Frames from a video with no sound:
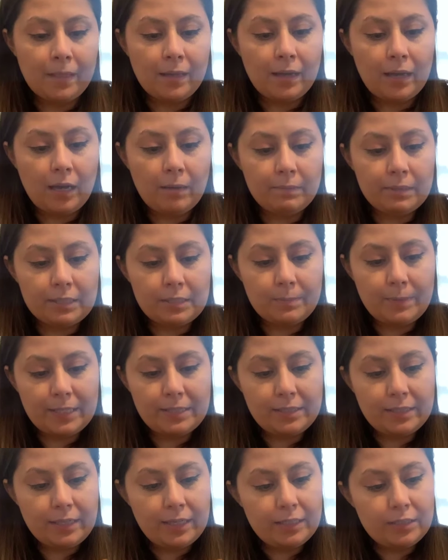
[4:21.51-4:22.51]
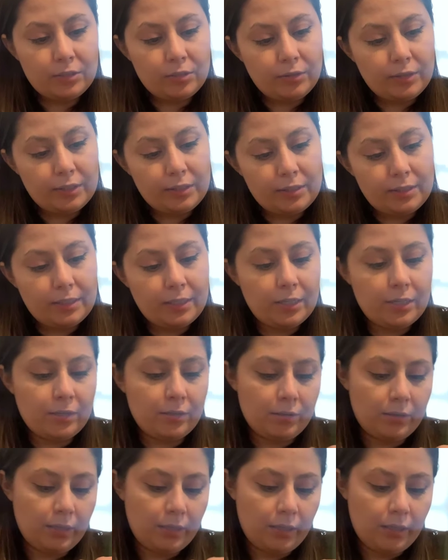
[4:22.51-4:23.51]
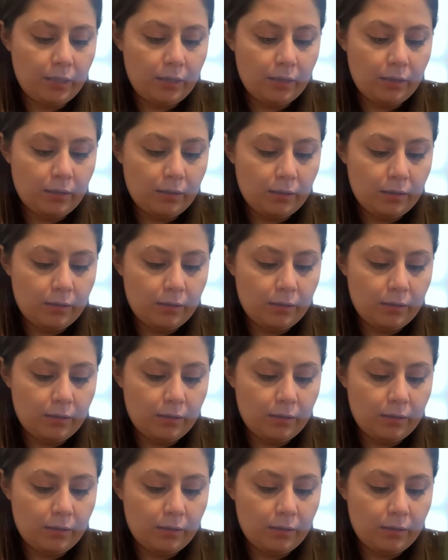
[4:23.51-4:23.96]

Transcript: And it's best to kind of do this near the